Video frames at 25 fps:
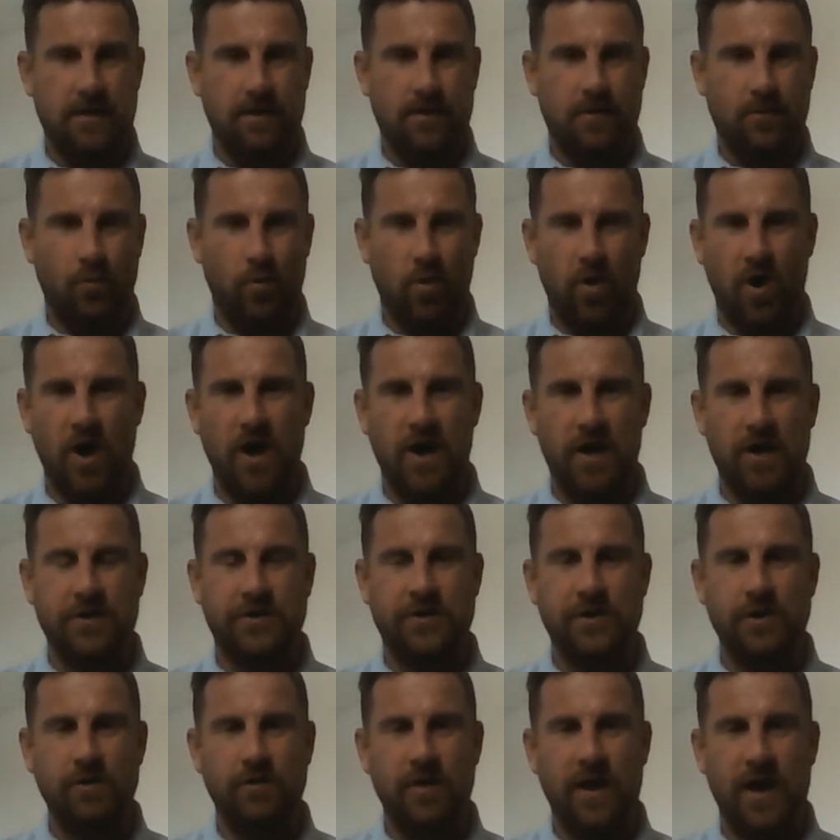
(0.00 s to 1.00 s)
why I
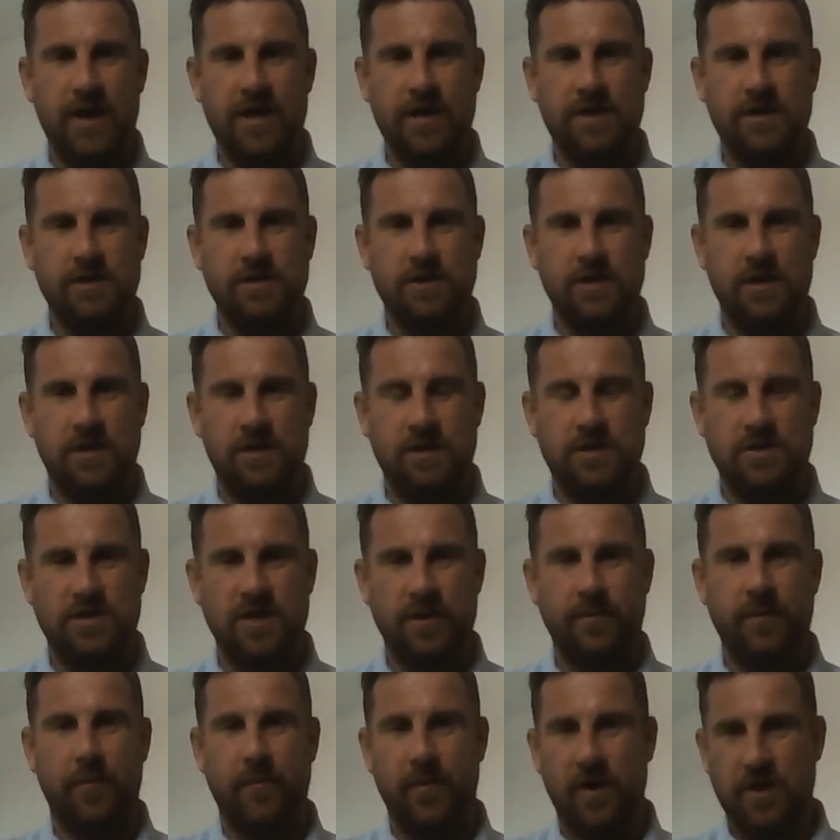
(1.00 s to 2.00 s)
do that is
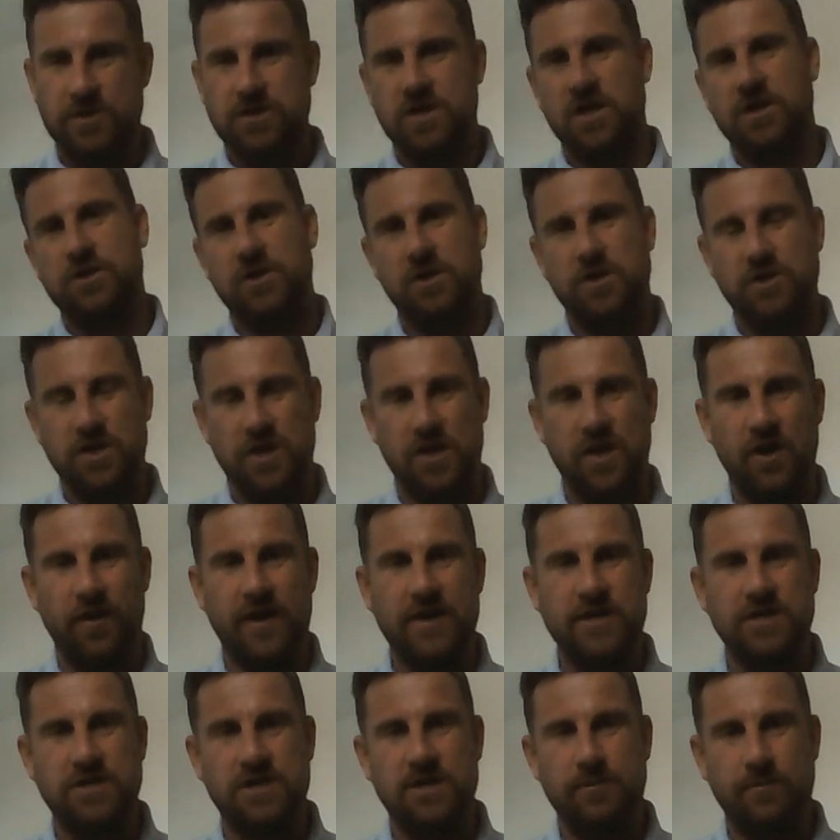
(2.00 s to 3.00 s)
some of my sessions are
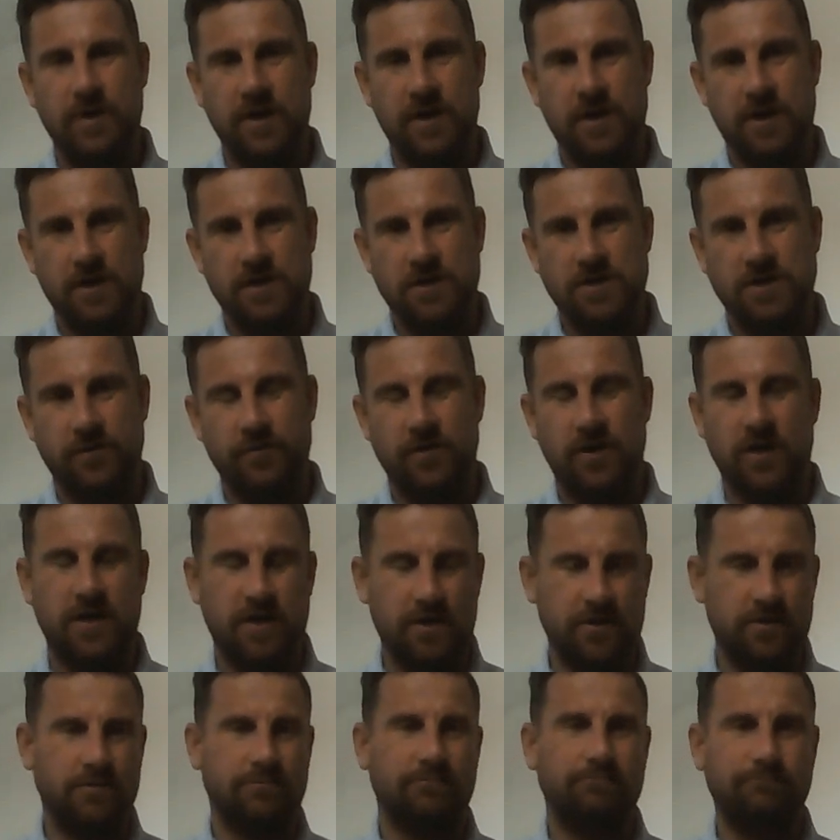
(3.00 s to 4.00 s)
90 minutes, so I
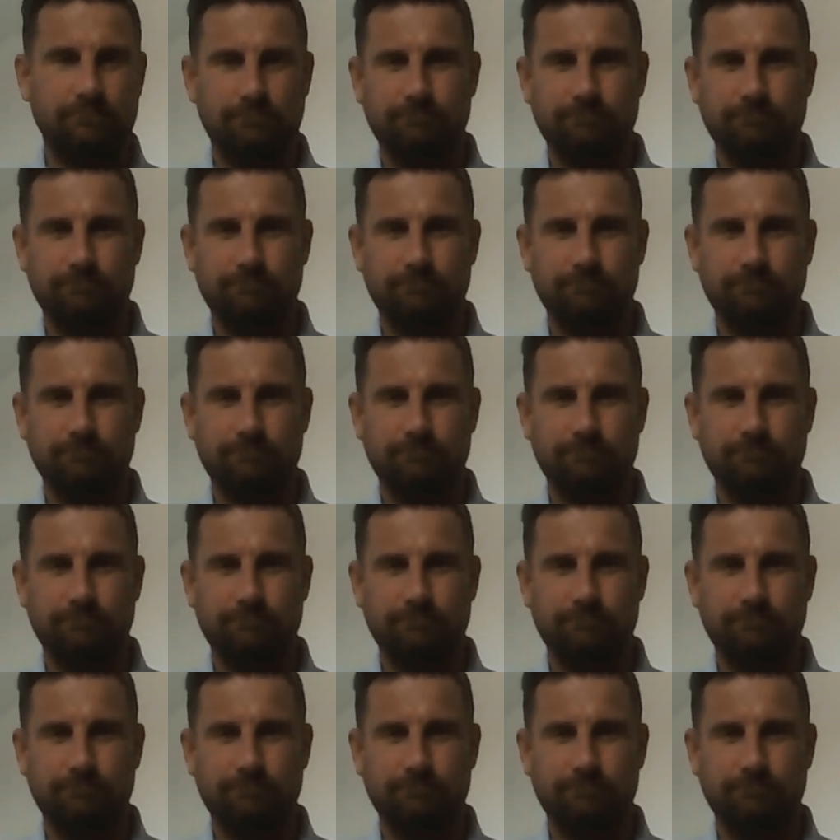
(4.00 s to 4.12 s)
can